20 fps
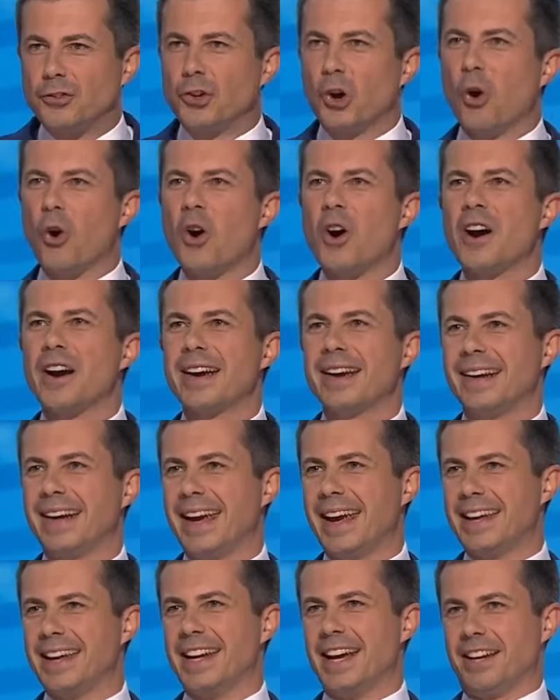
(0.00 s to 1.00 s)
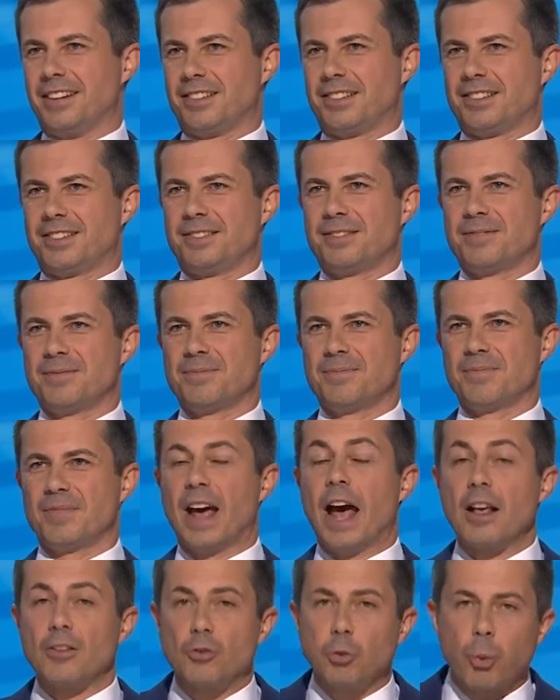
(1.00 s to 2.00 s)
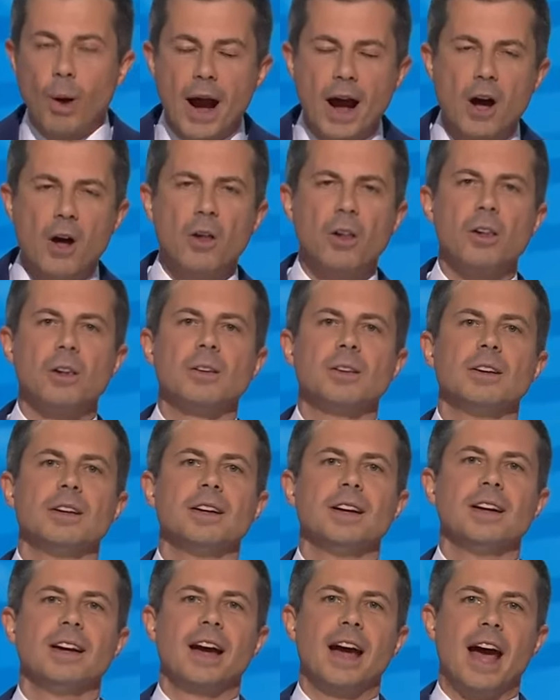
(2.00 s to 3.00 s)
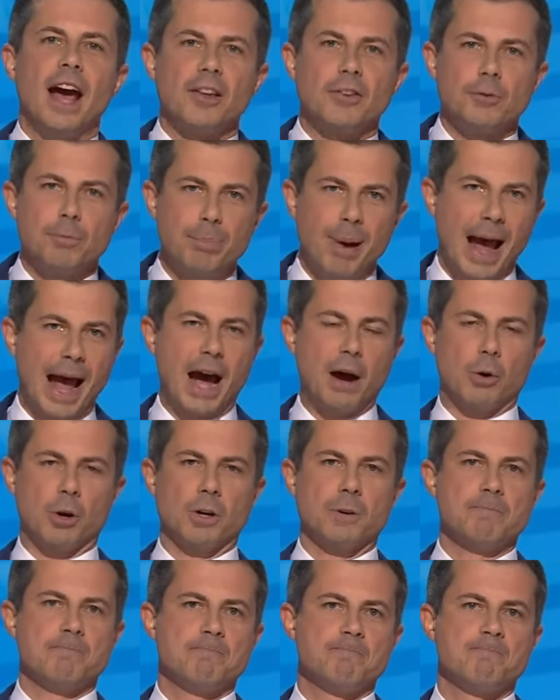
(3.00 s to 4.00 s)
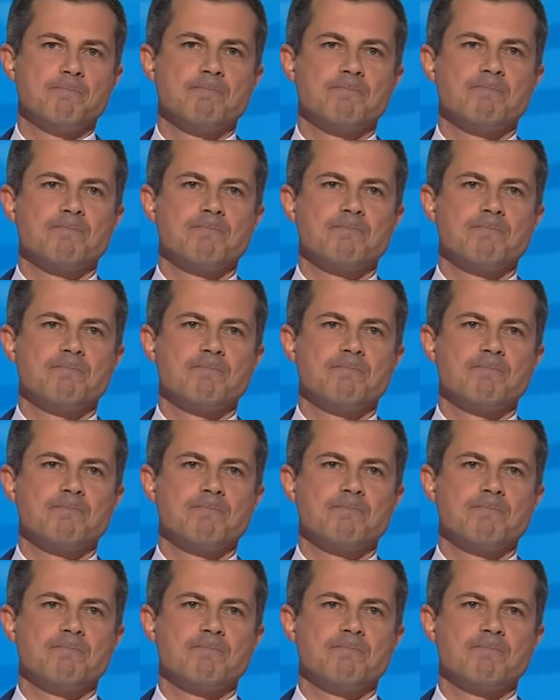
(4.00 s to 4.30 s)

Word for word: is joy in it as well as power.